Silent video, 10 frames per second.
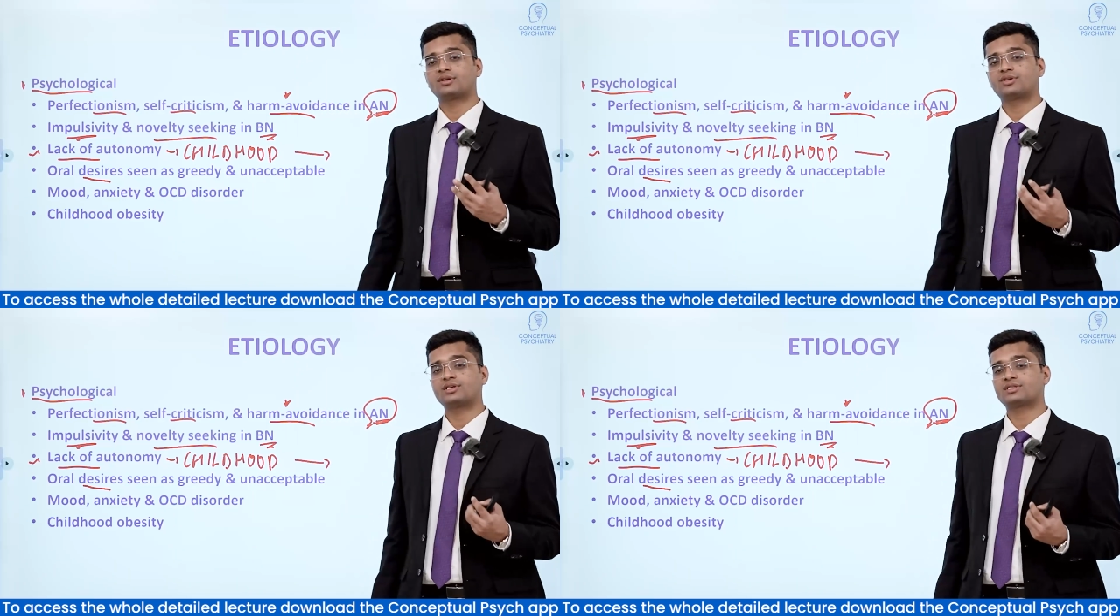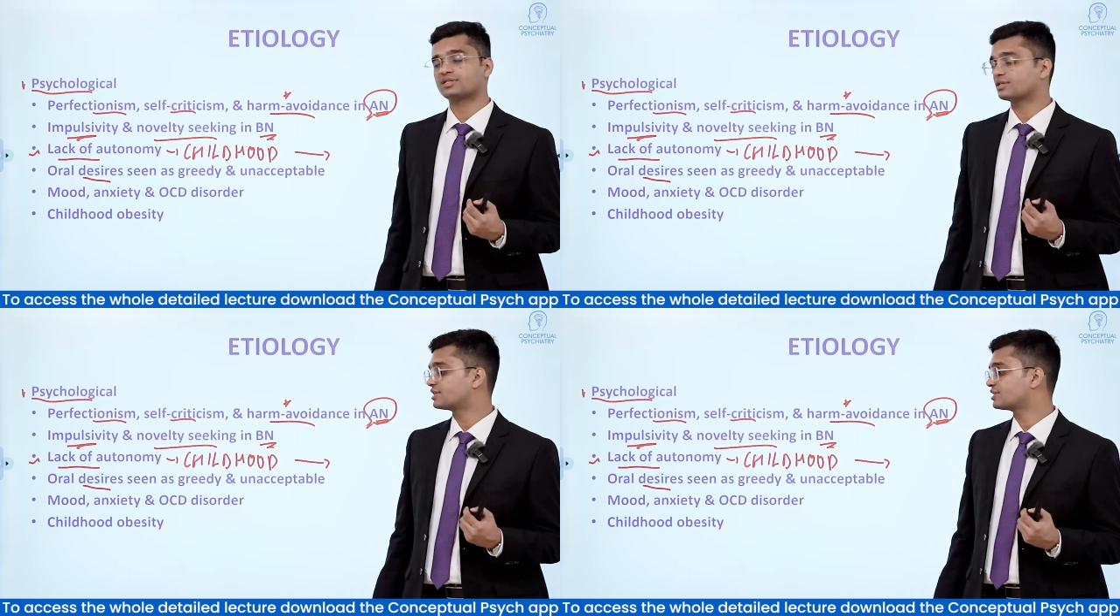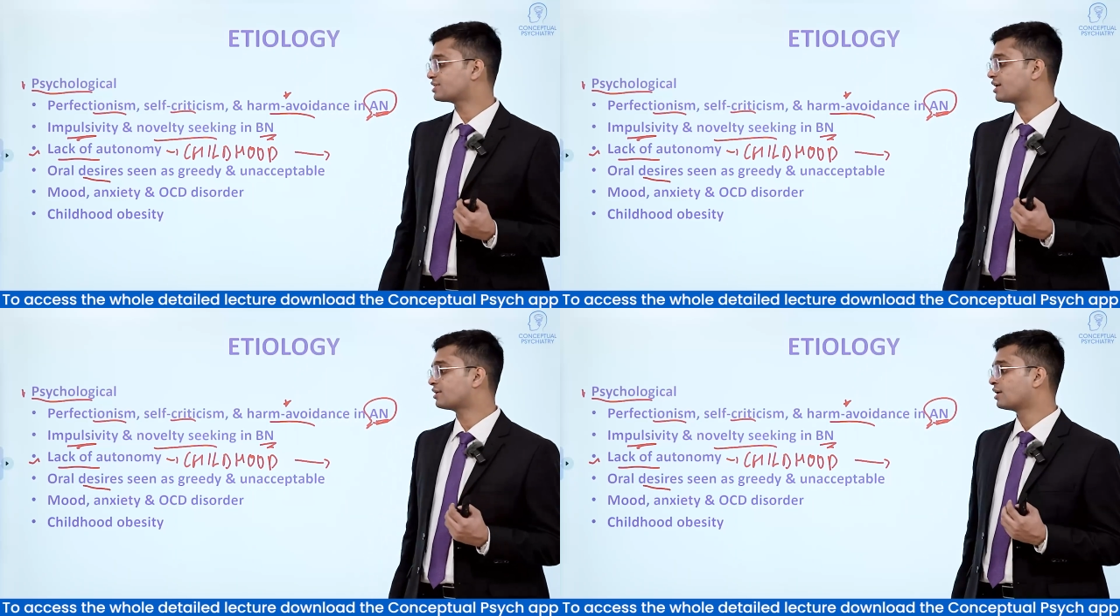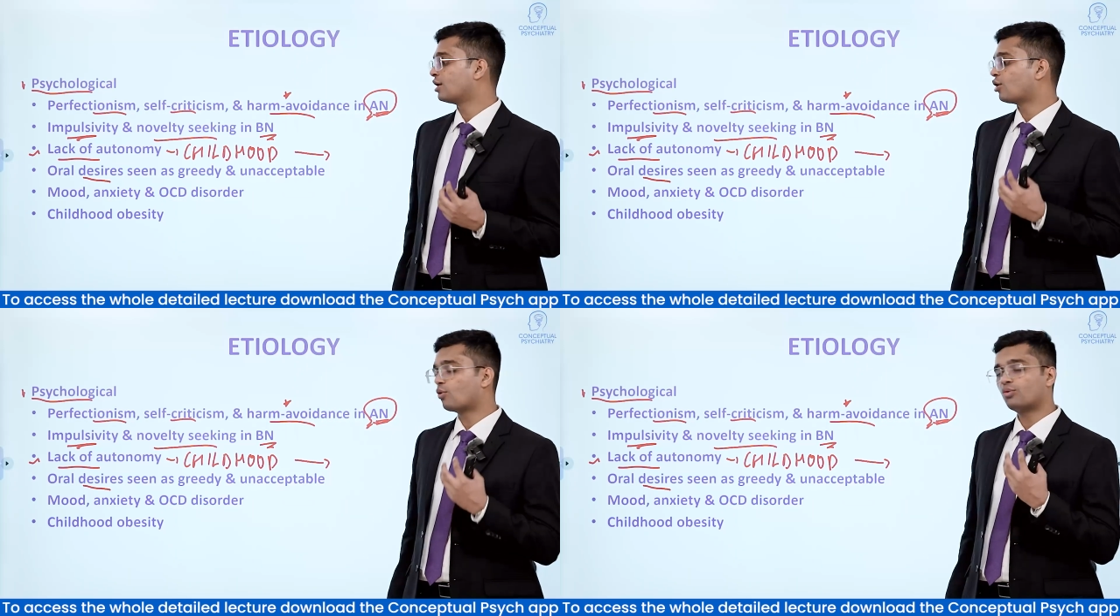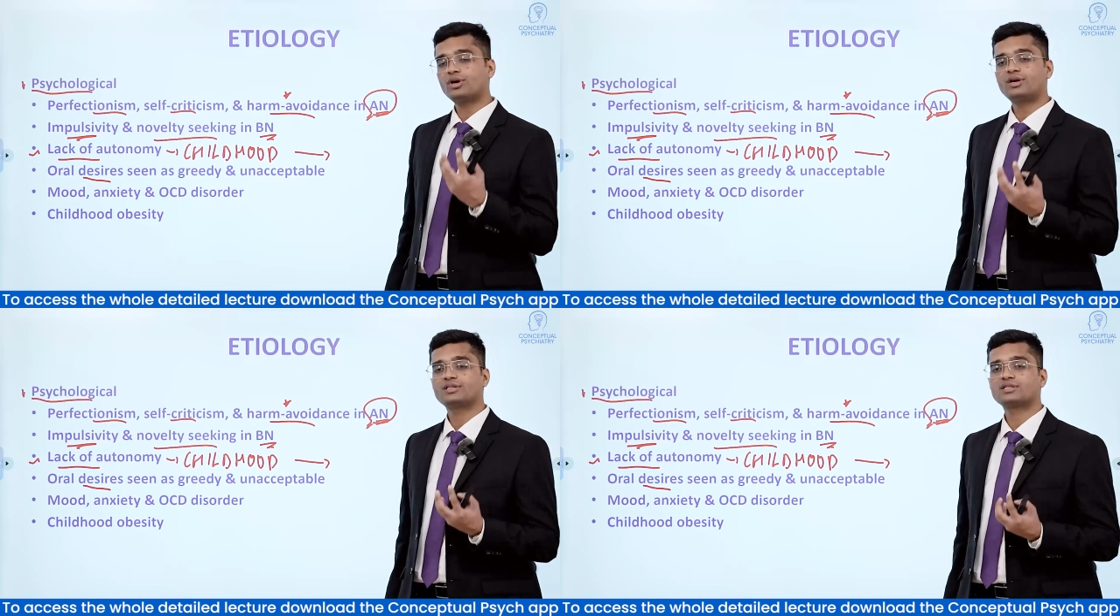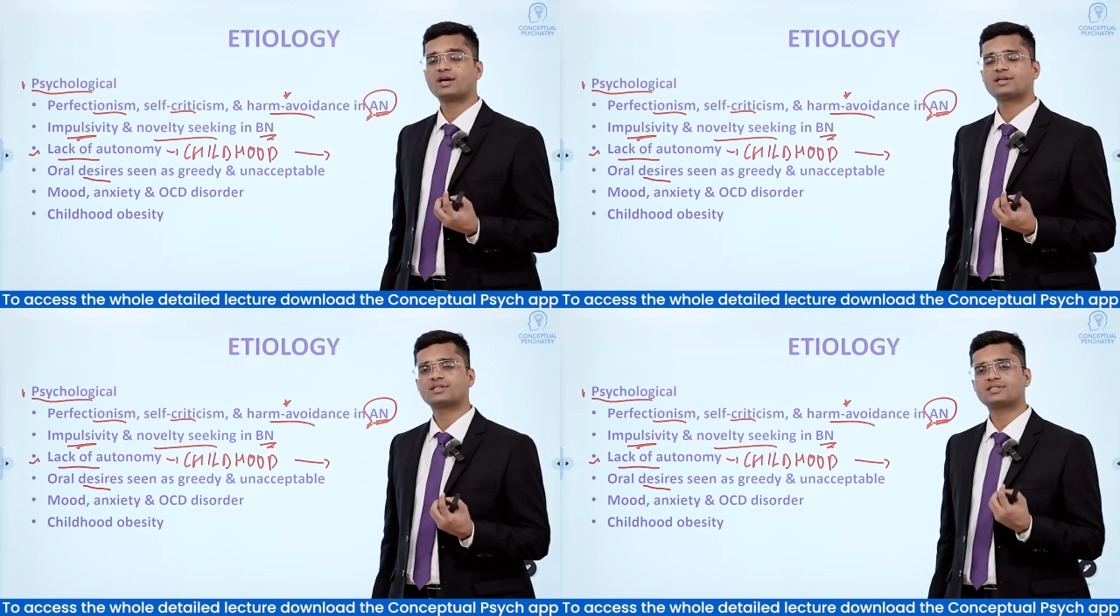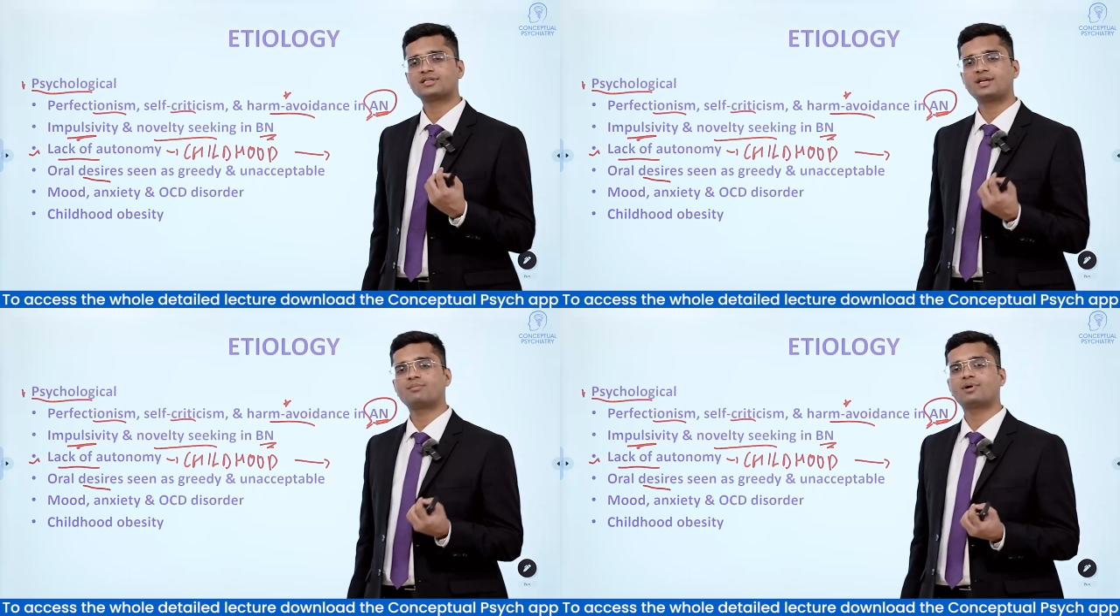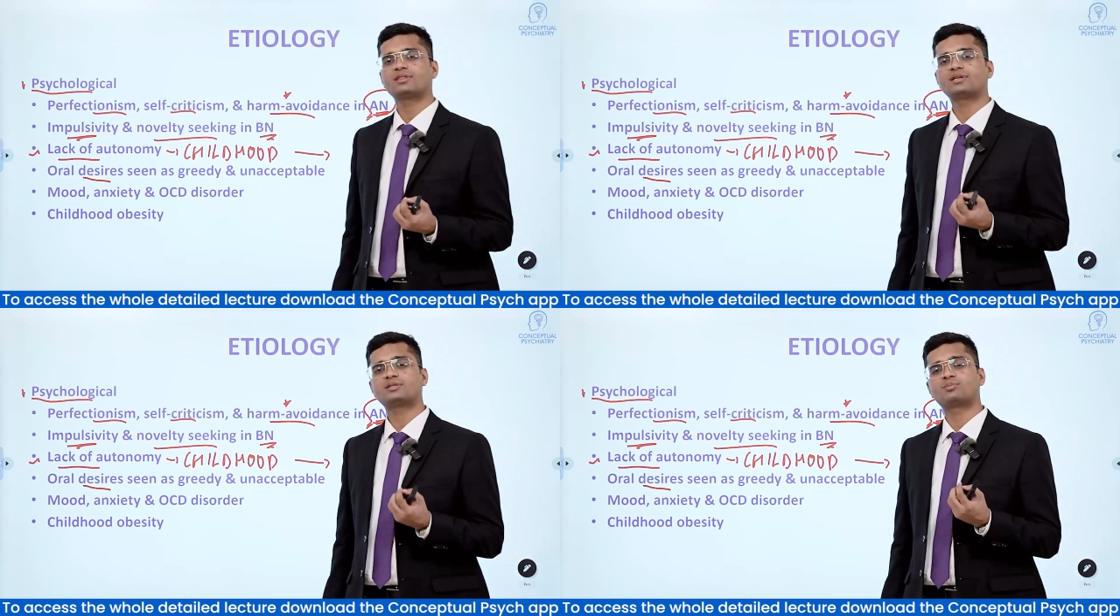theories suggest that oral desires are seen by these